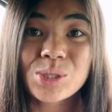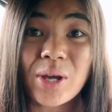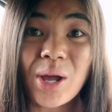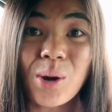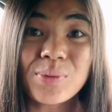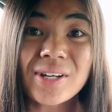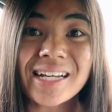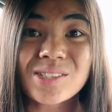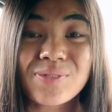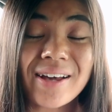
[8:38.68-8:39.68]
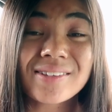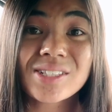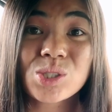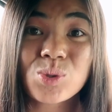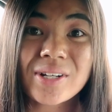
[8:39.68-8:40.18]
So I hope you guys found
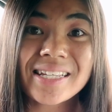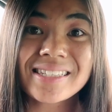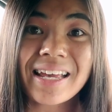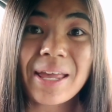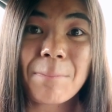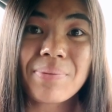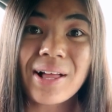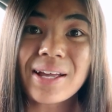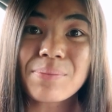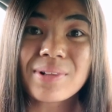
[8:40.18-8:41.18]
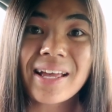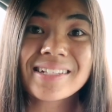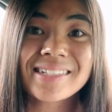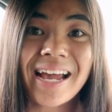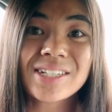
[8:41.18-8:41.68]
this 20-second plug-and-play
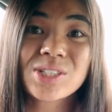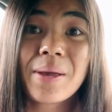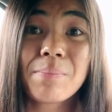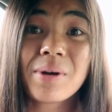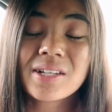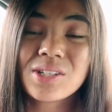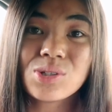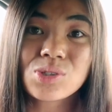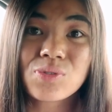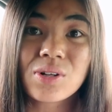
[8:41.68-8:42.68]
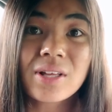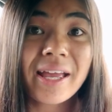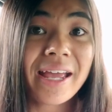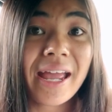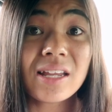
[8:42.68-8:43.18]
dashcam mod useful,
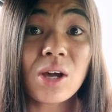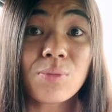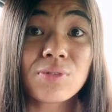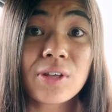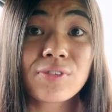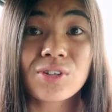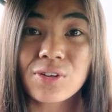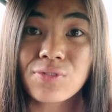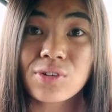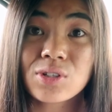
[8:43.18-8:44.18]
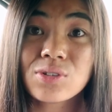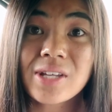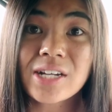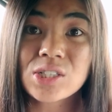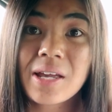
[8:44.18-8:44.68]
and hopefully if you're looking for a new
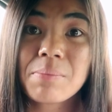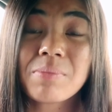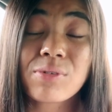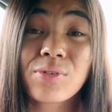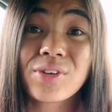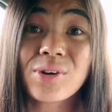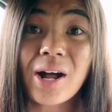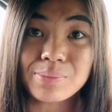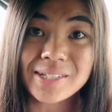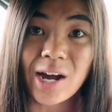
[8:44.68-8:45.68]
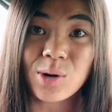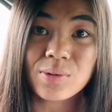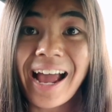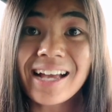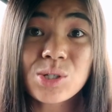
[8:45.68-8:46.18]
dashcam, my review helped out.
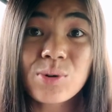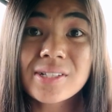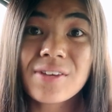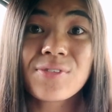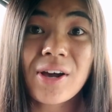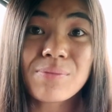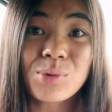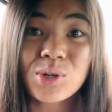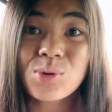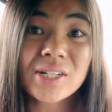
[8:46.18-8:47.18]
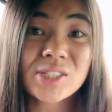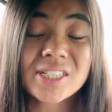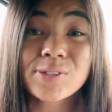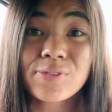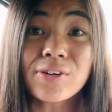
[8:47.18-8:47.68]
As always, if you have more
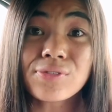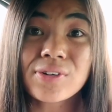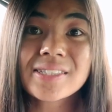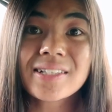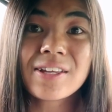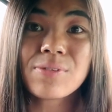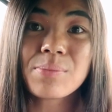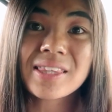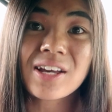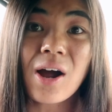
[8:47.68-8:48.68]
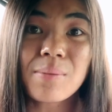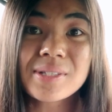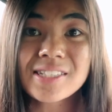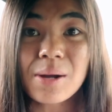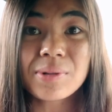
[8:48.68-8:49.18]
questions, feel free to leave them in the
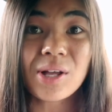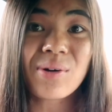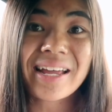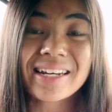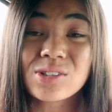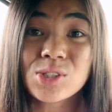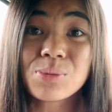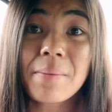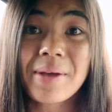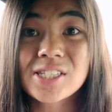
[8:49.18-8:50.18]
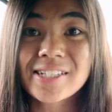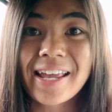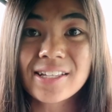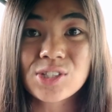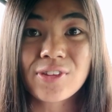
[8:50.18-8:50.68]
comments down below and I'll do my best to
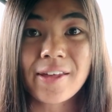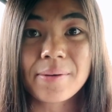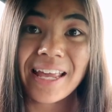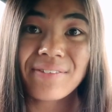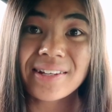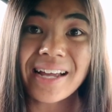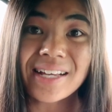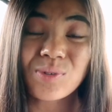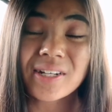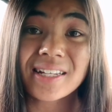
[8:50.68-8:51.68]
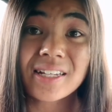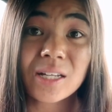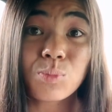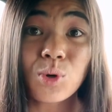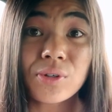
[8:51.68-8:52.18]
answer them. If you guys want to
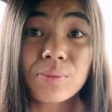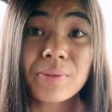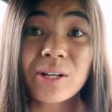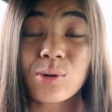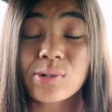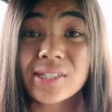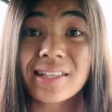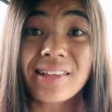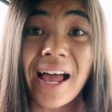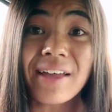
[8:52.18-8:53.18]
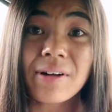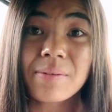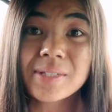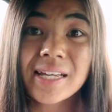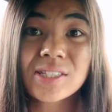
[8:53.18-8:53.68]
connect more with me or see live
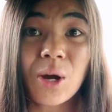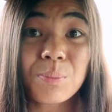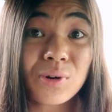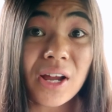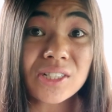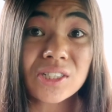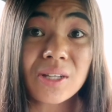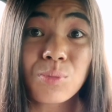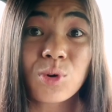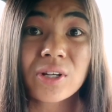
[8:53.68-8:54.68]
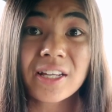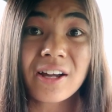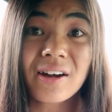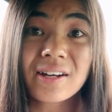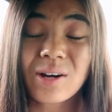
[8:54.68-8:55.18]
updates on projects I'm working
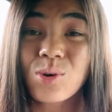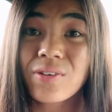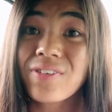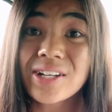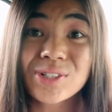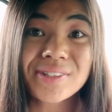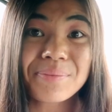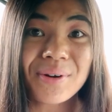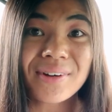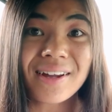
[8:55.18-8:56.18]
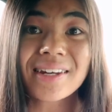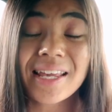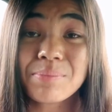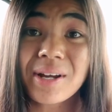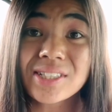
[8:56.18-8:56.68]
on or adventures I'm going on
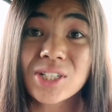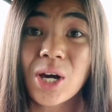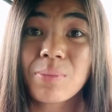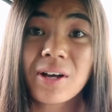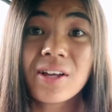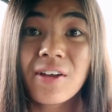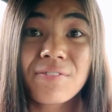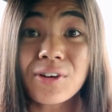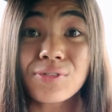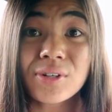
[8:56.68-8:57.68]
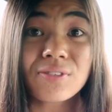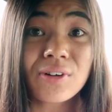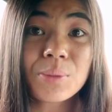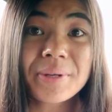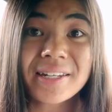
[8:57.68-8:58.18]
in my Tacoma, feel free to
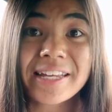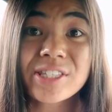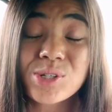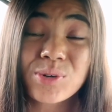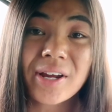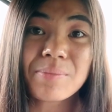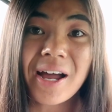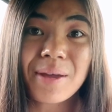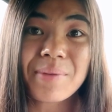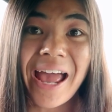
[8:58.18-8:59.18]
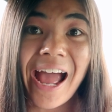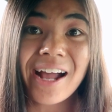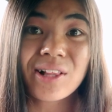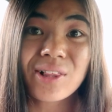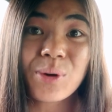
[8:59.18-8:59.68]
follow me on Instagram. I am at
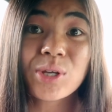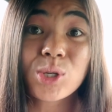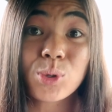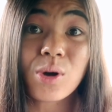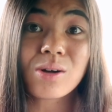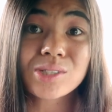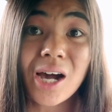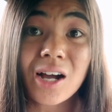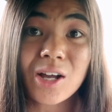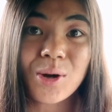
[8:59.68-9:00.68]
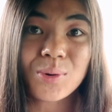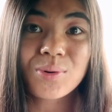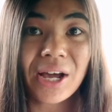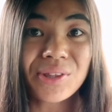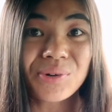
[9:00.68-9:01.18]
Chloe Kuo Taco.
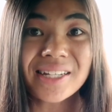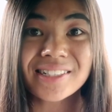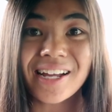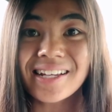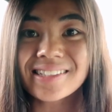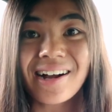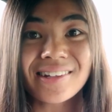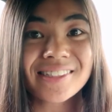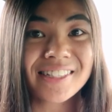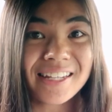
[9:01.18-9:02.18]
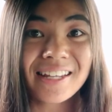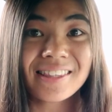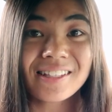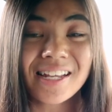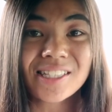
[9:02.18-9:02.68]
Otherwise guys, I'll see you in
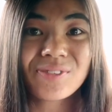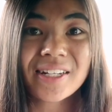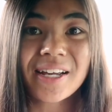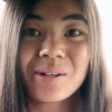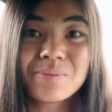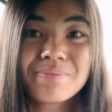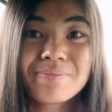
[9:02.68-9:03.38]
the next video.